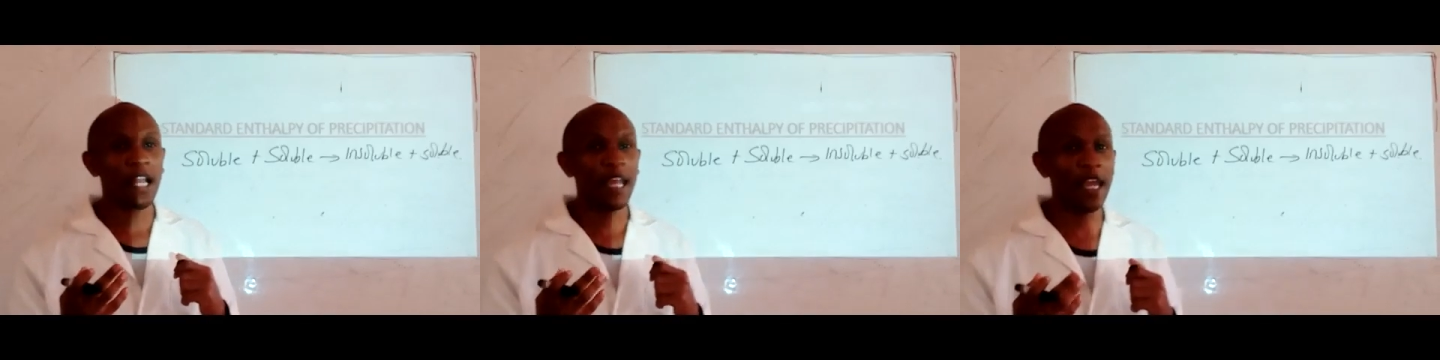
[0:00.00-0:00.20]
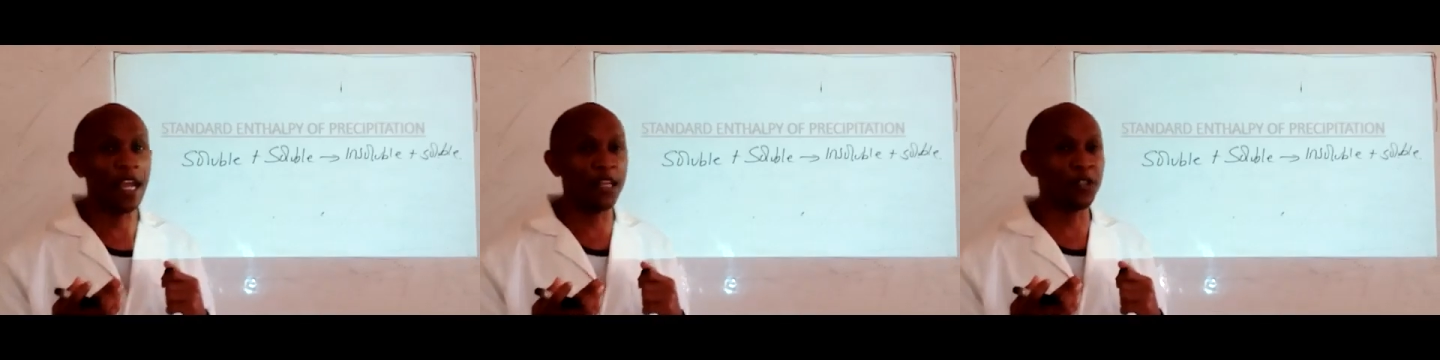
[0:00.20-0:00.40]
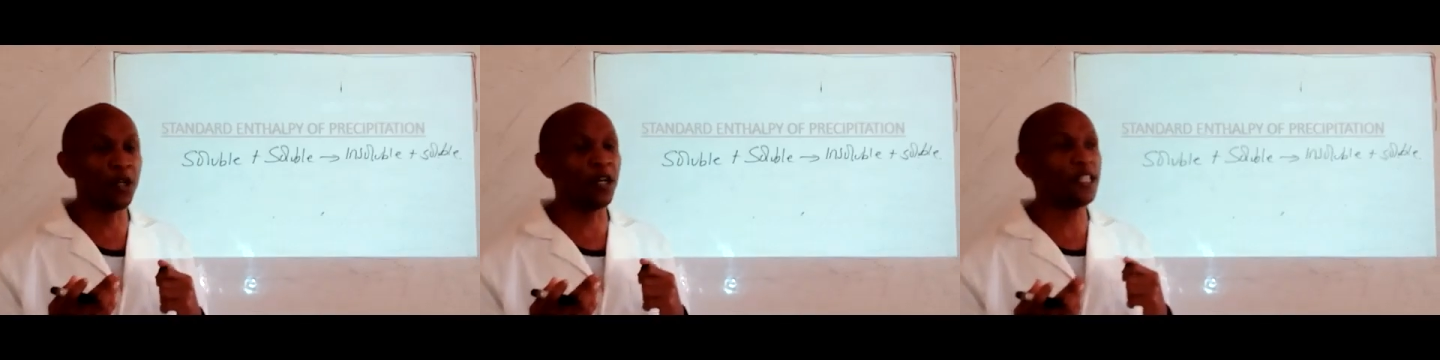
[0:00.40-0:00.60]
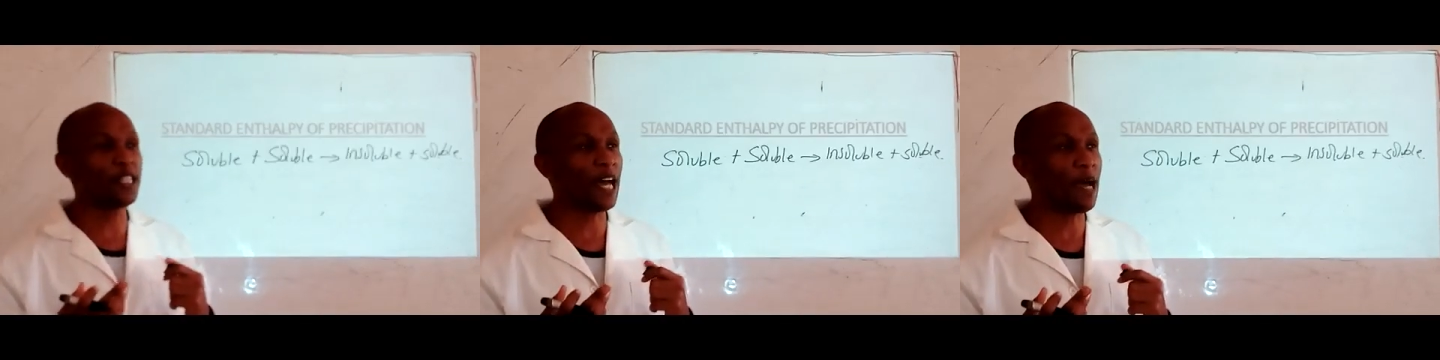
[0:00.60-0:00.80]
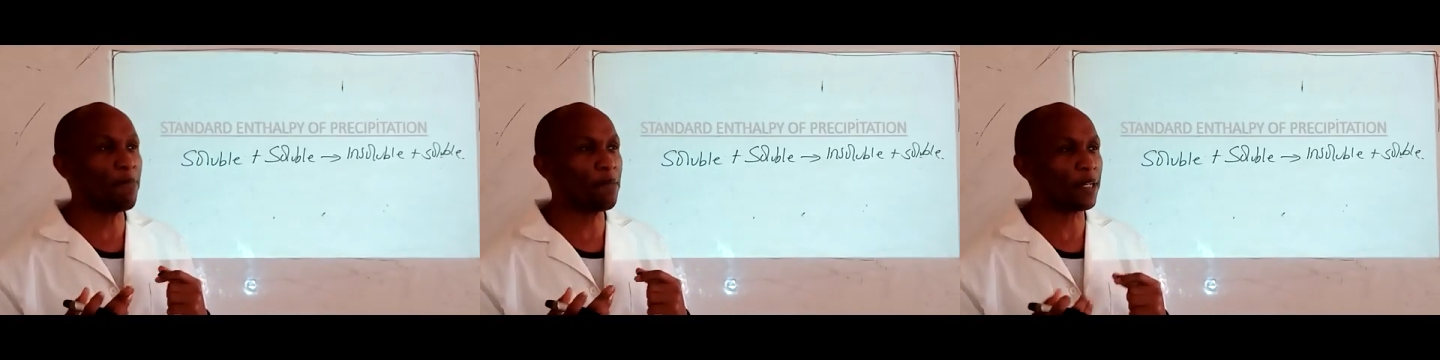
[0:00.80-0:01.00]

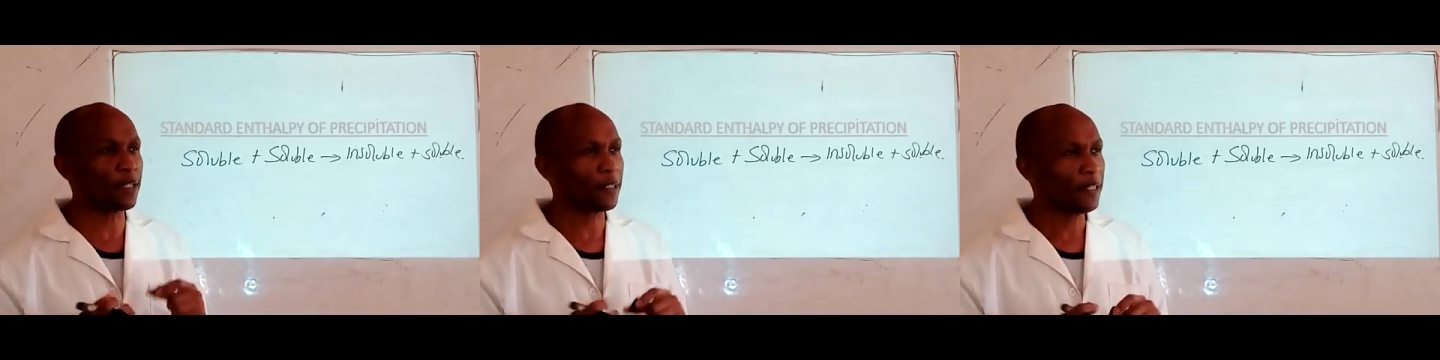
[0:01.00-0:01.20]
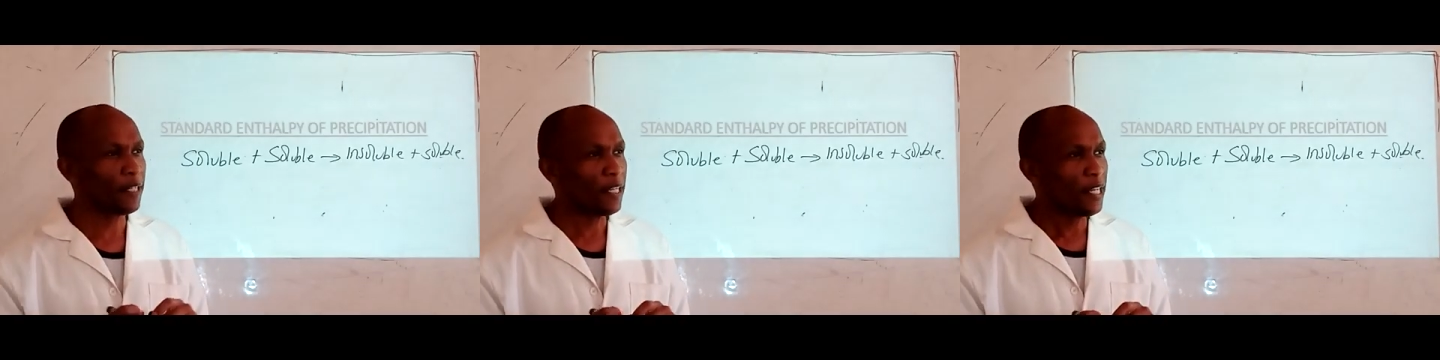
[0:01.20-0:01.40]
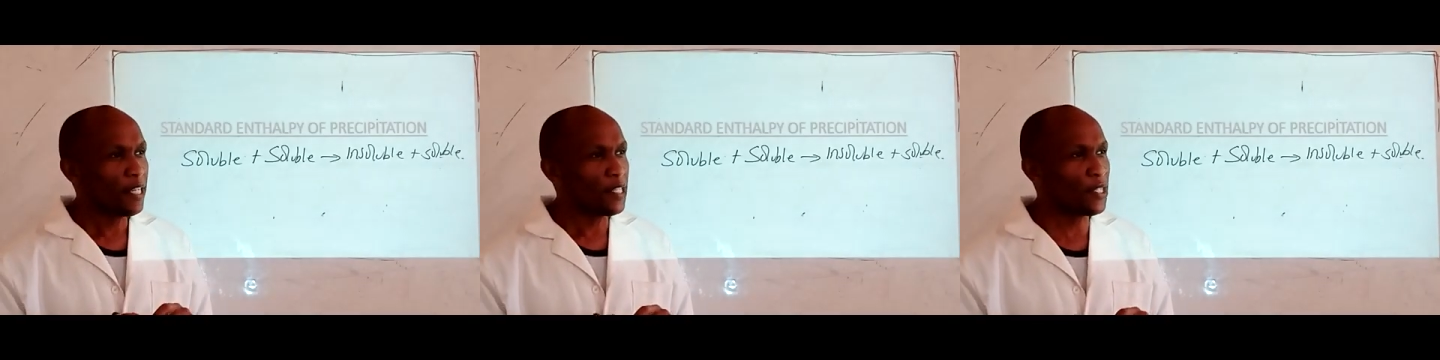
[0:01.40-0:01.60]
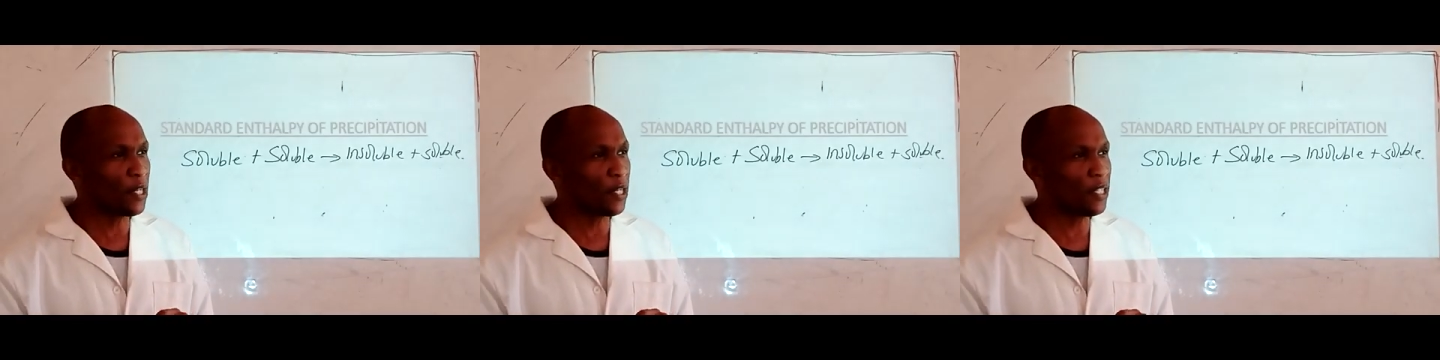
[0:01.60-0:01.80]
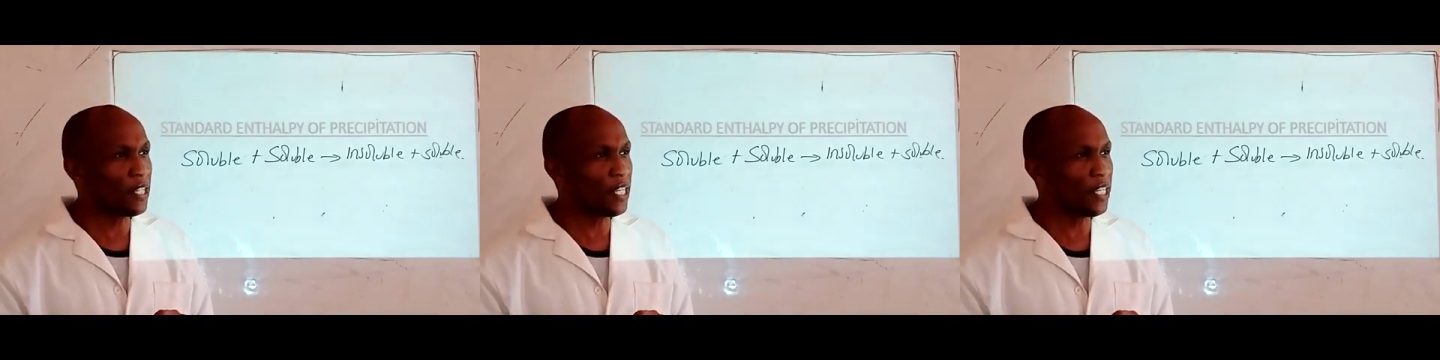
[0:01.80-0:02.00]
endothermic.
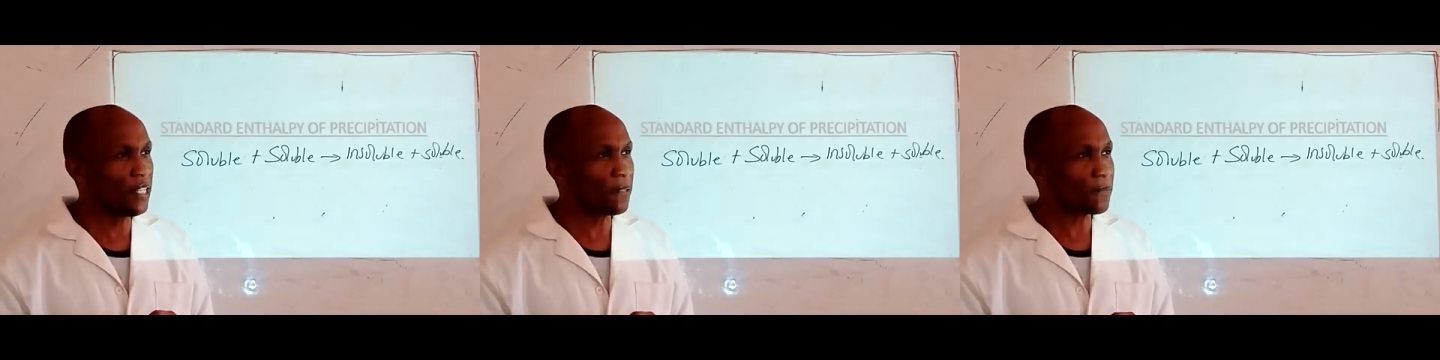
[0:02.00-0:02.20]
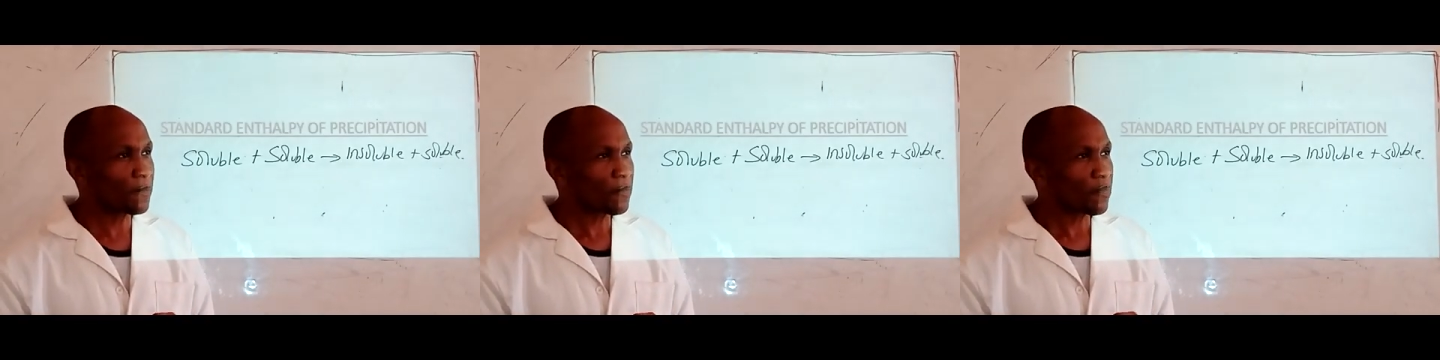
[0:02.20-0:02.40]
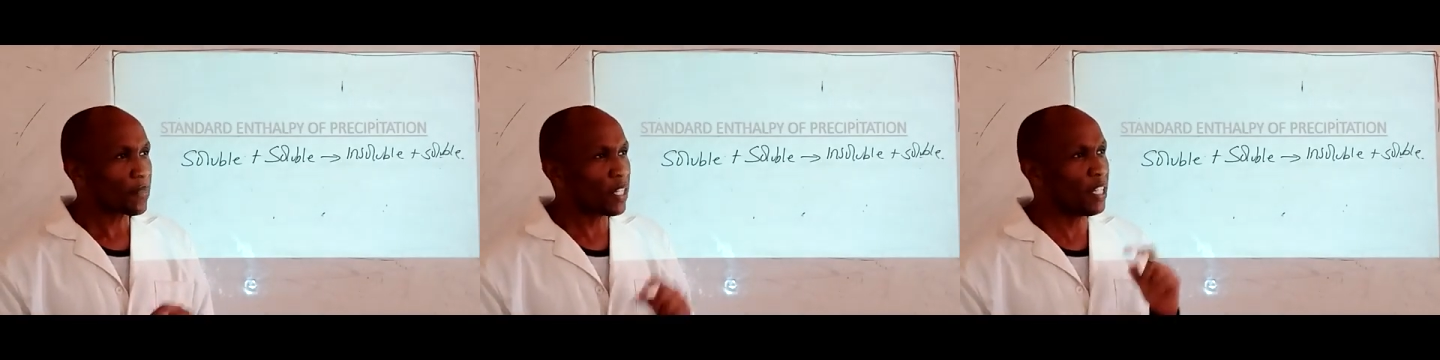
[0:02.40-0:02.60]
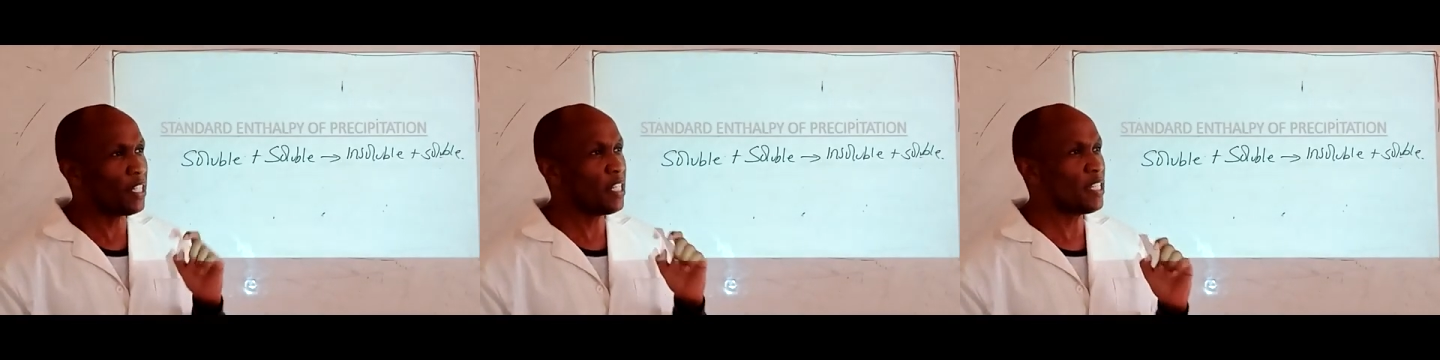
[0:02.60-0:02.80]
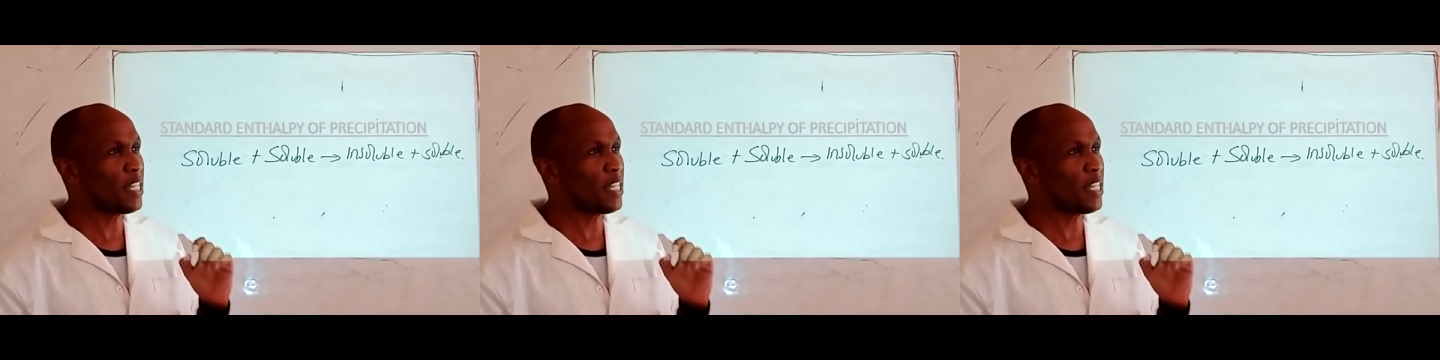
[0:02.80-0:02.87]
So it is